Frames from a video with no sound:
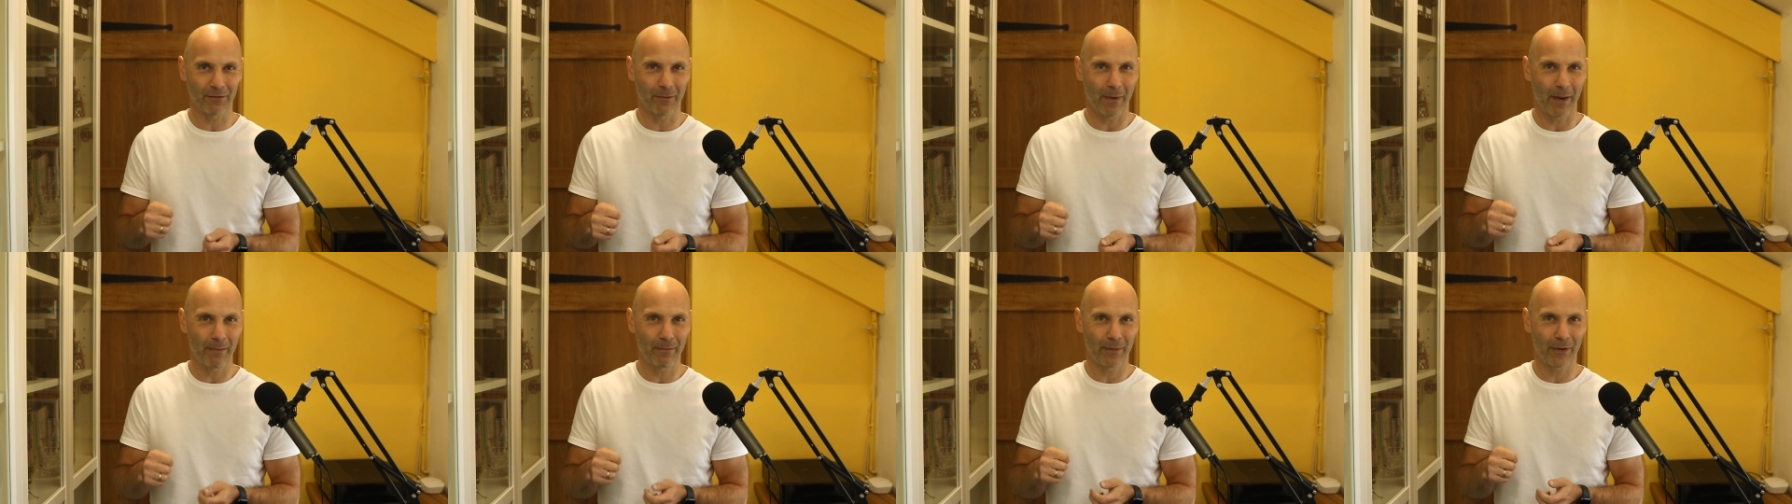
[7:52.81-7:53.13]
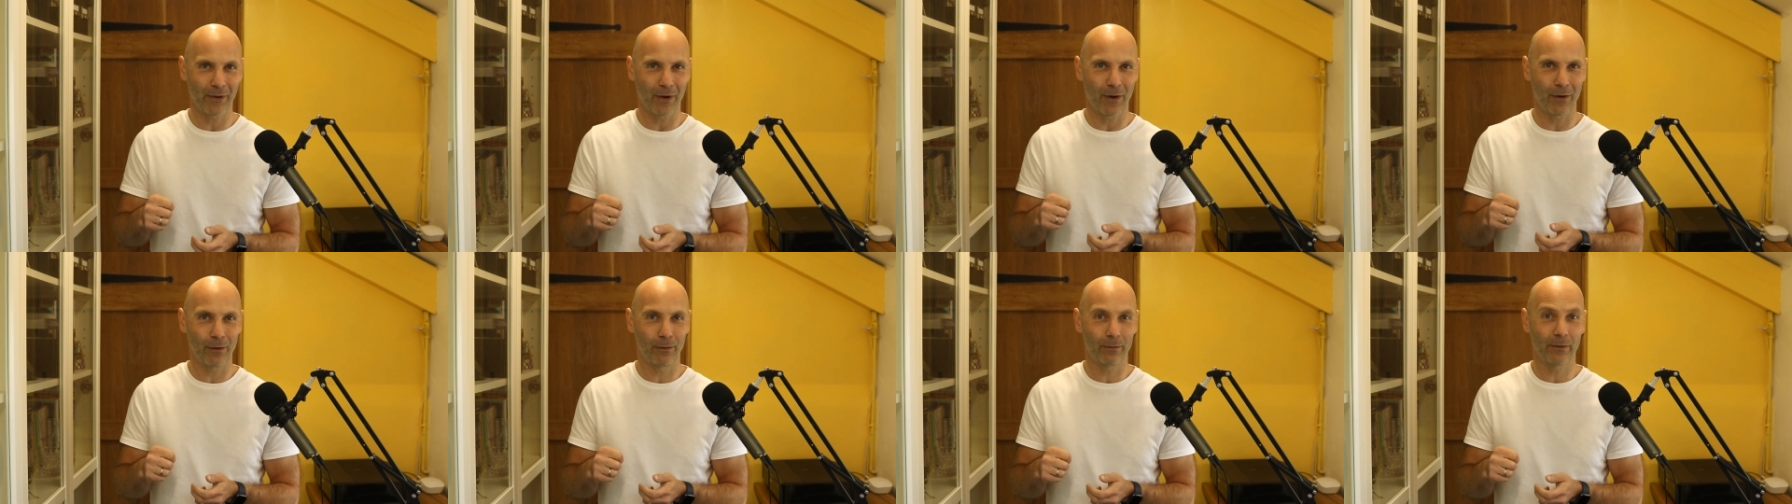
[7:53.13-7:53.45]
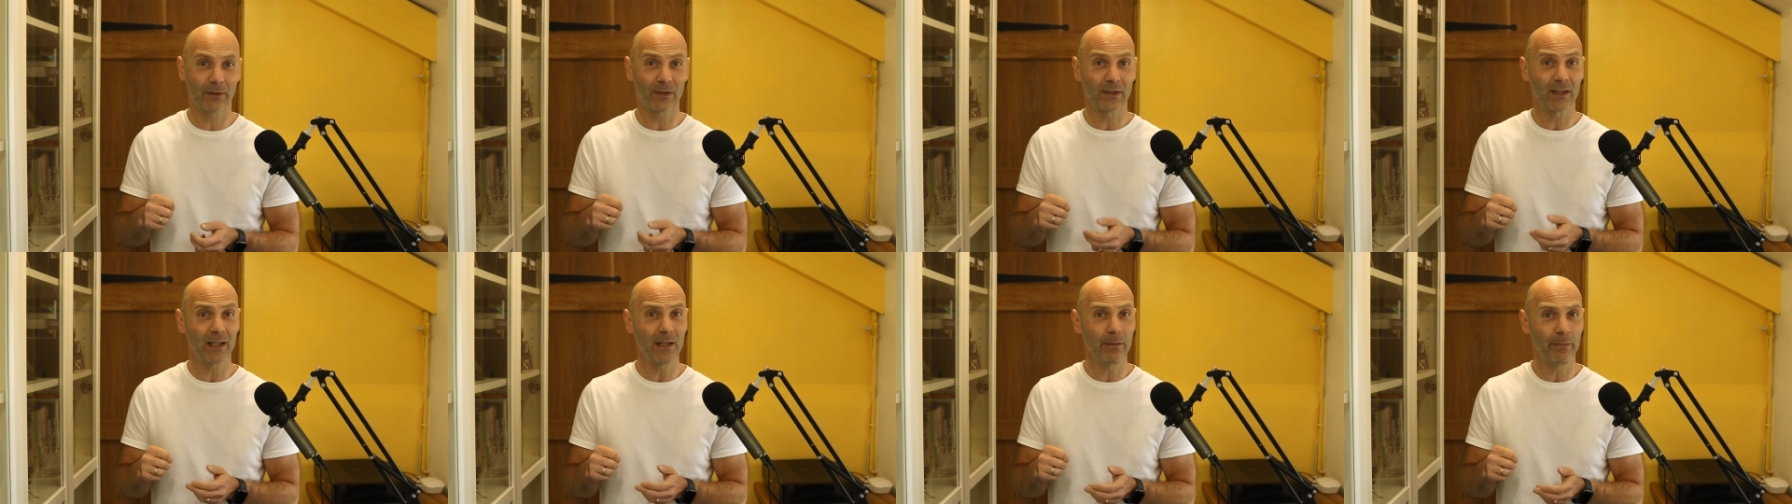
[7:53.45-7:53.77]
Remember the whole
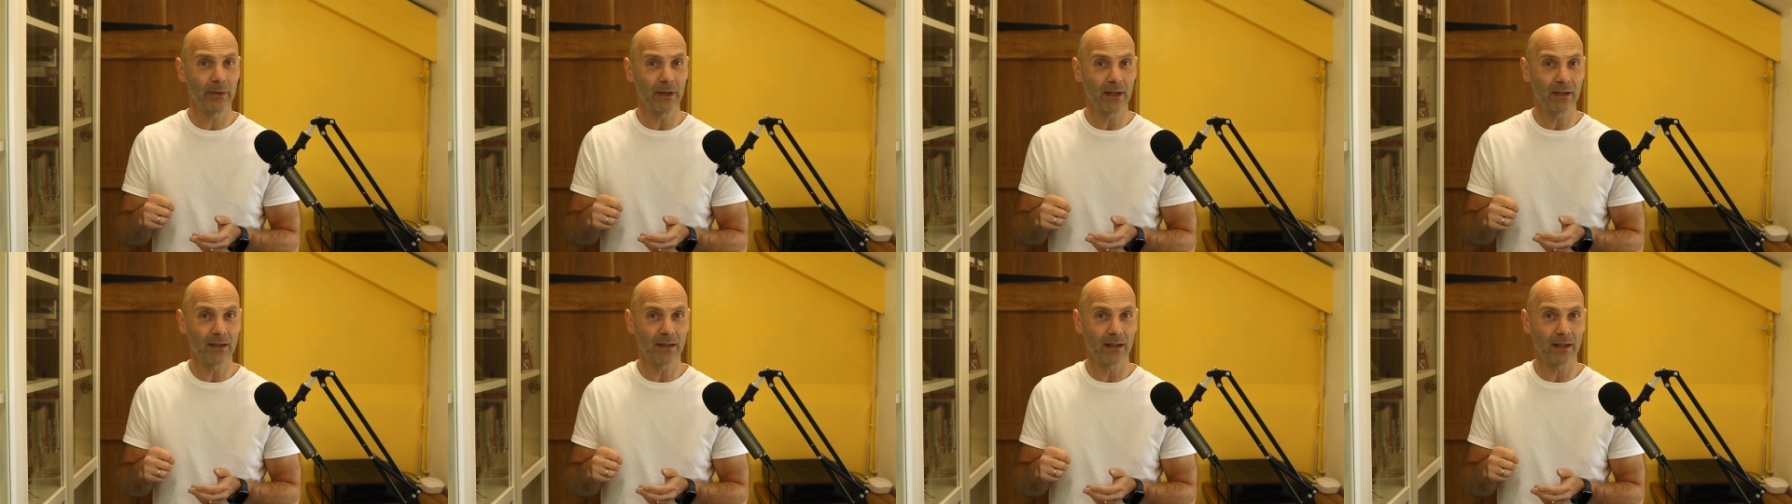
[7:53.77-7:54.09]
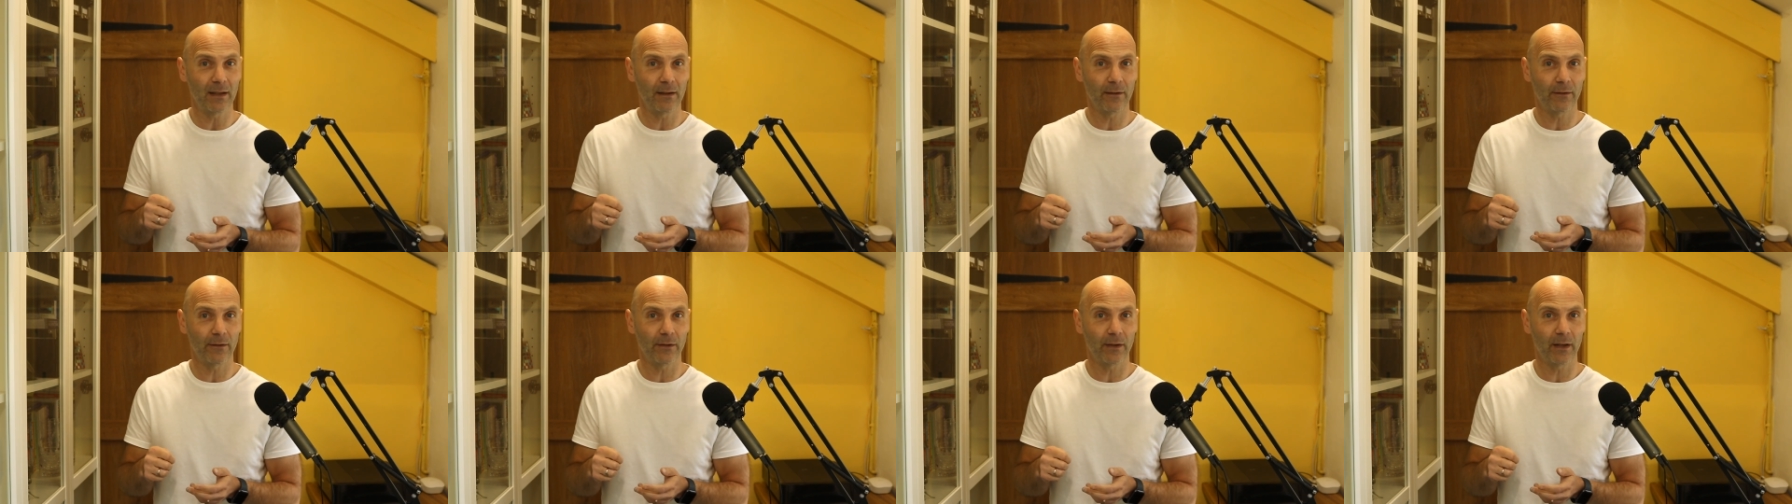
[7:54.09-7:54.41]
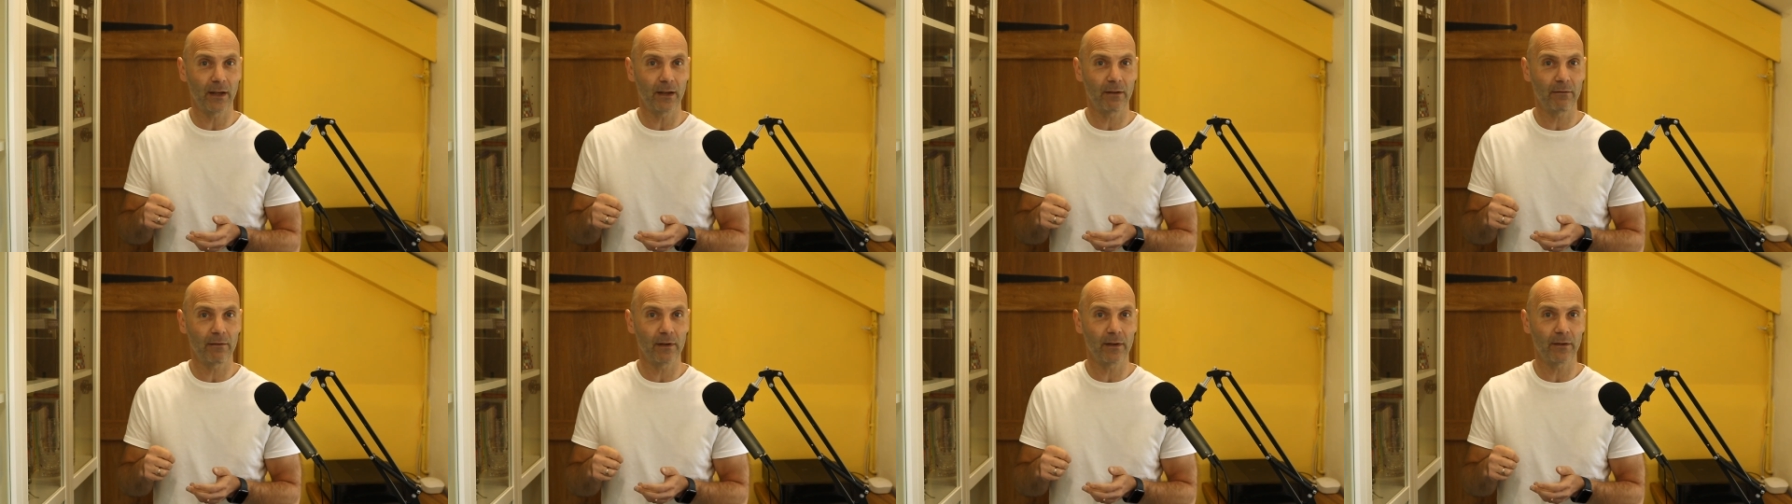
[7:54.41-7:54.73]
CBT
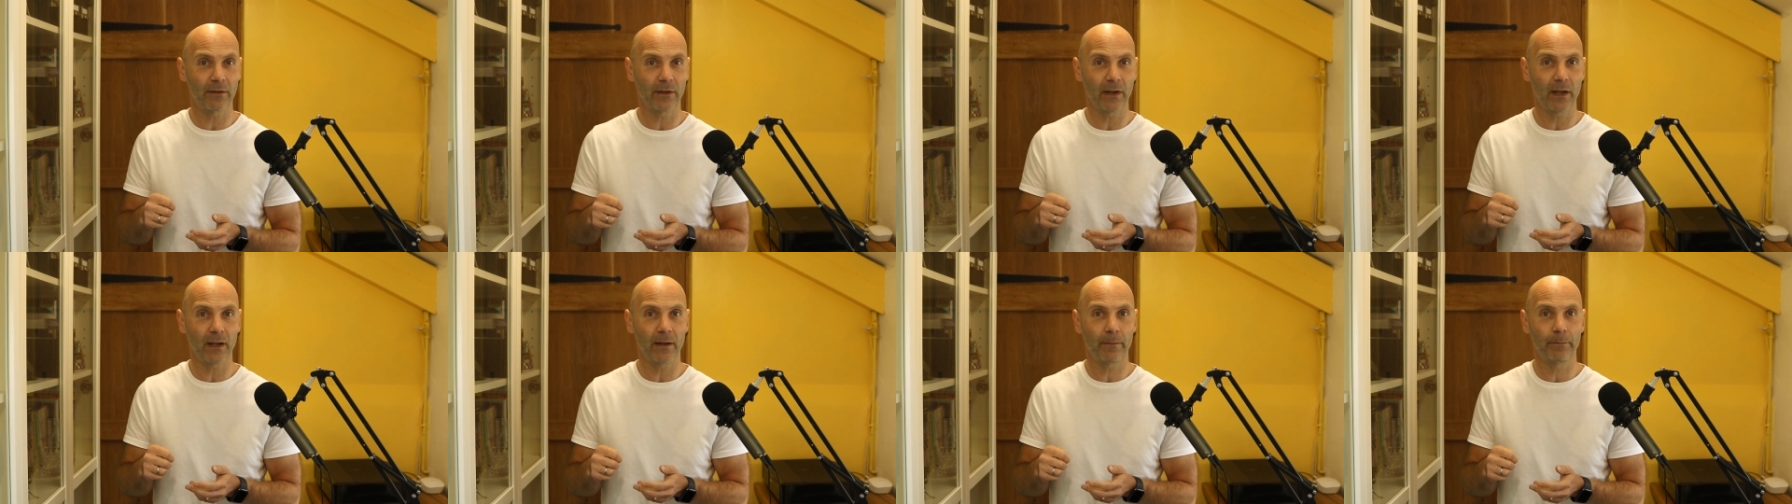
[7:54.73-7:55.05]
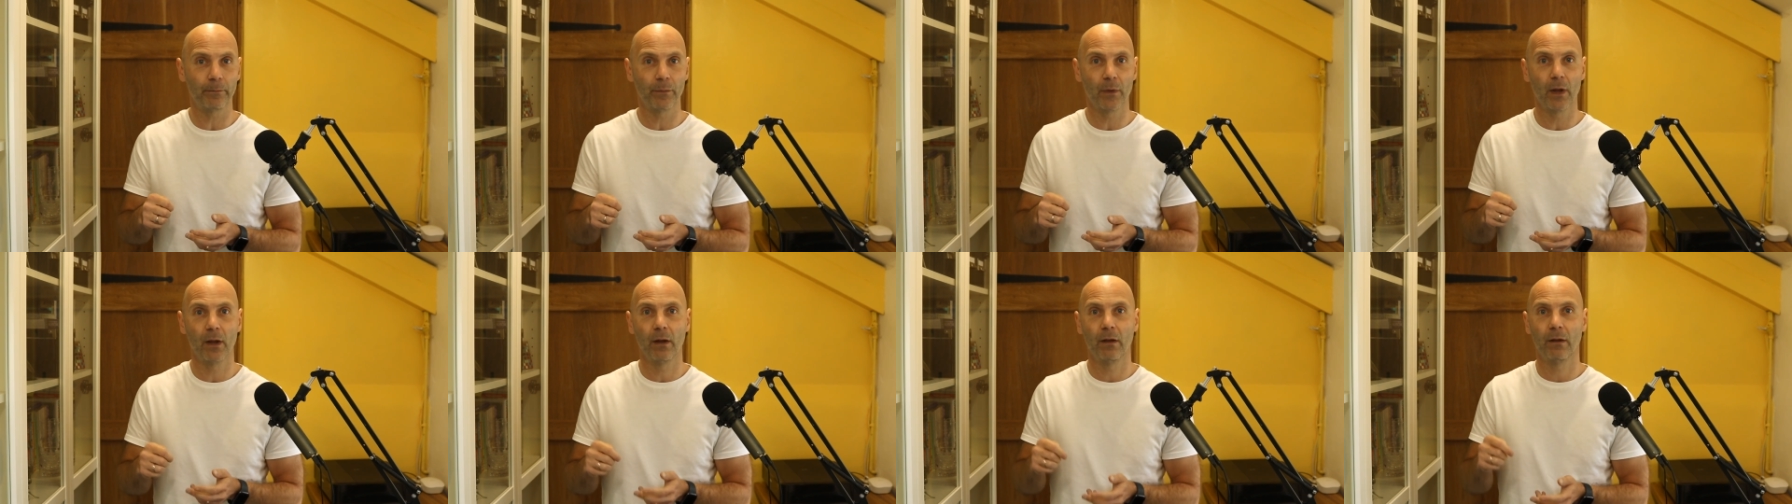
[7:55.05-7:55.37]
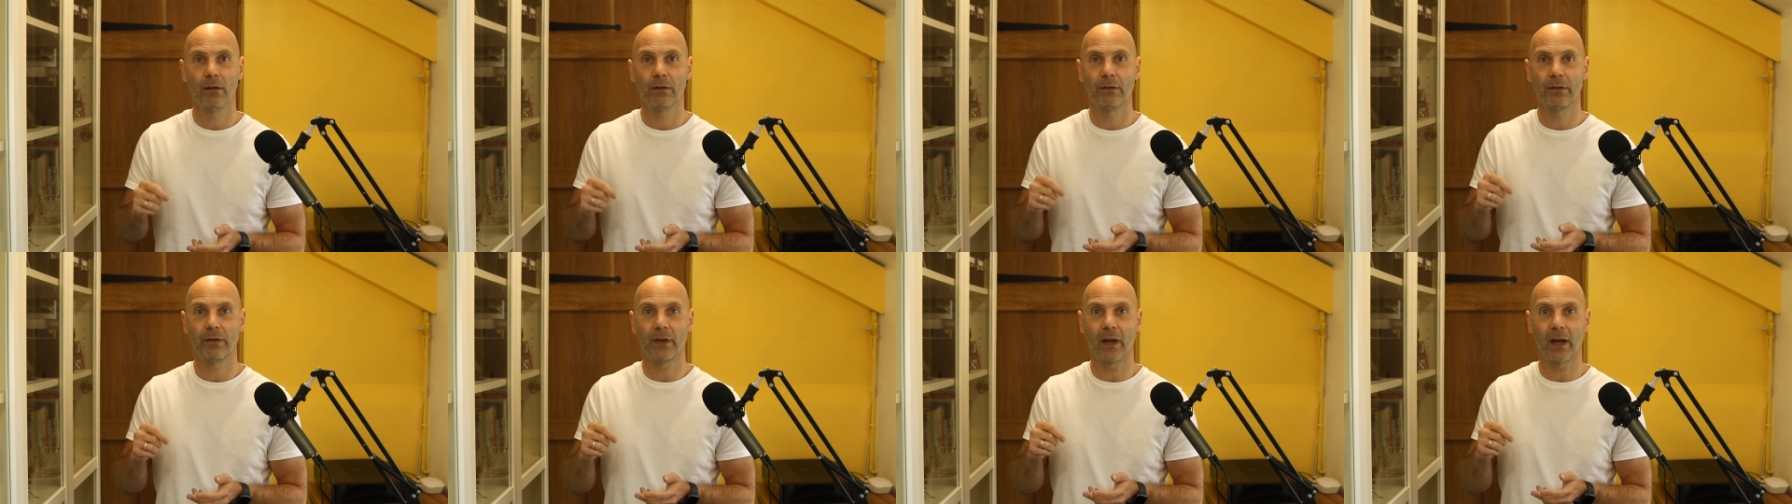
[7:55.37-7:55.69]
theory thing?
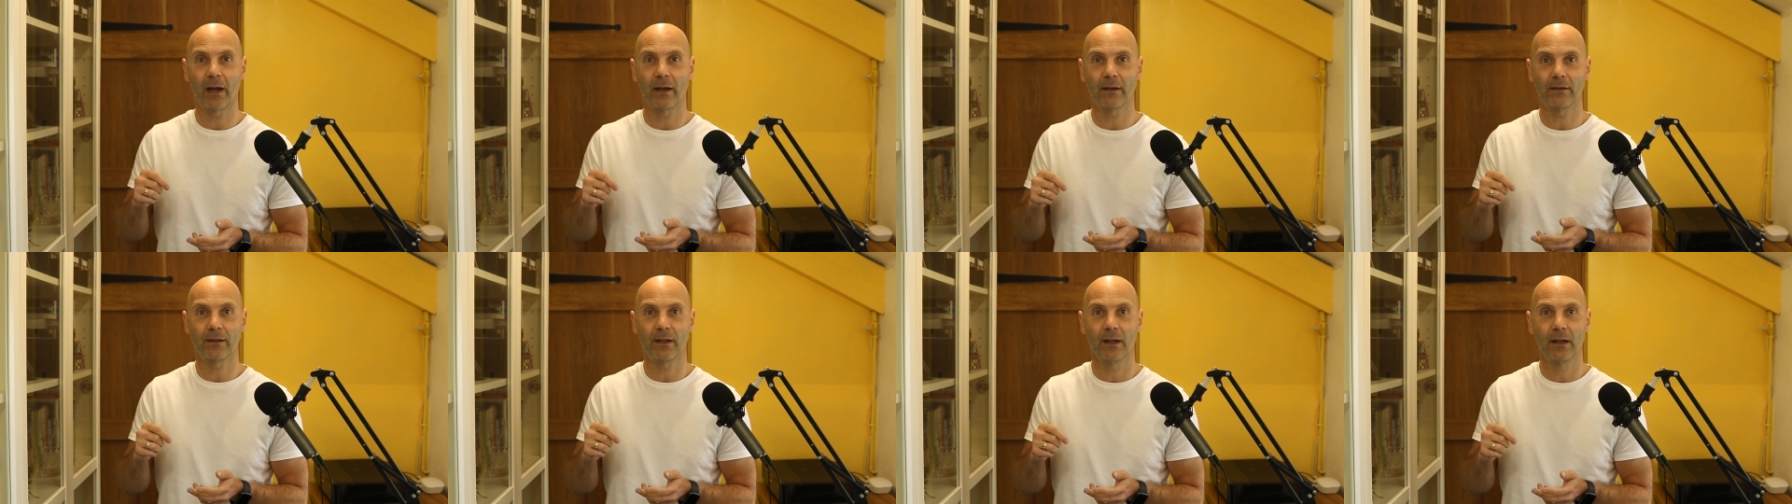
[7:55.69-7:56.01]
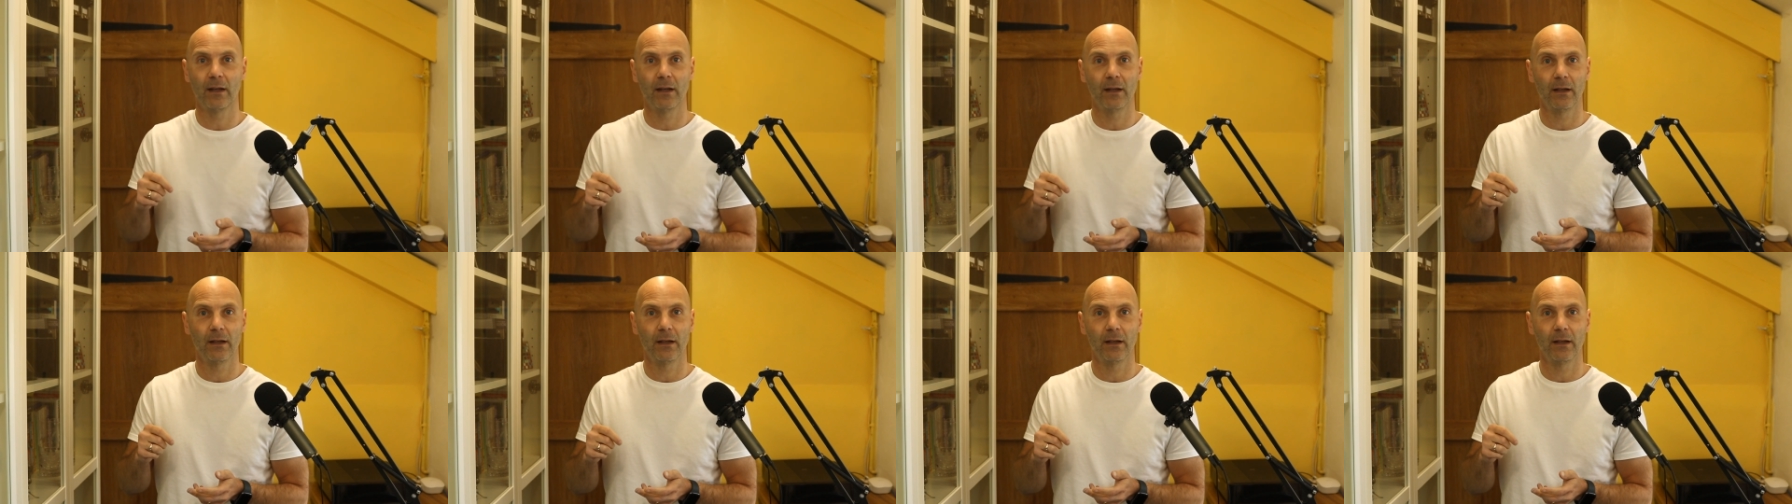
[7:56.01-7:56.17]
That